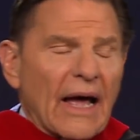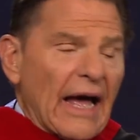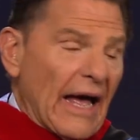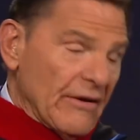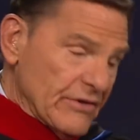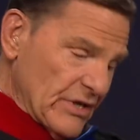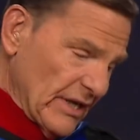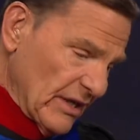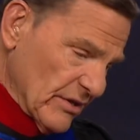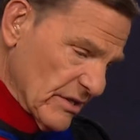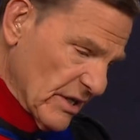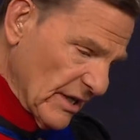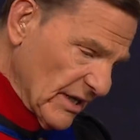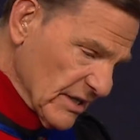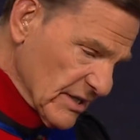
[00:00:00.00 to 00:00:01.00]
I've seen
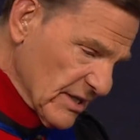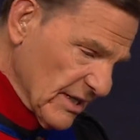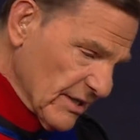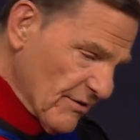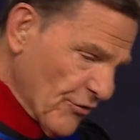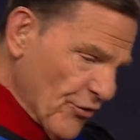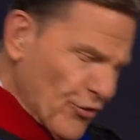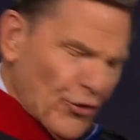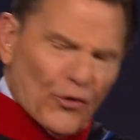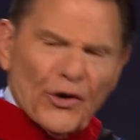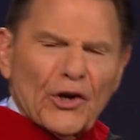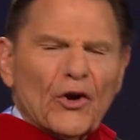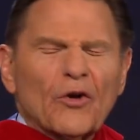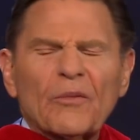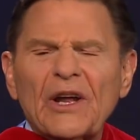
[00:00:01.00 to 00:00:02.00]
things that
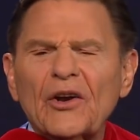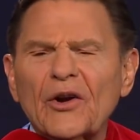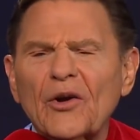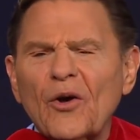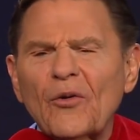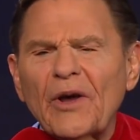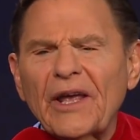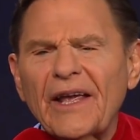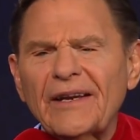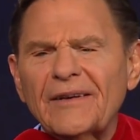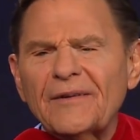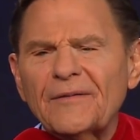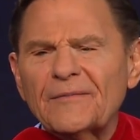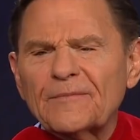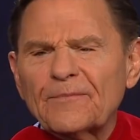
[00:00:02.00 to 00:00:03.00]
thrill me to no end.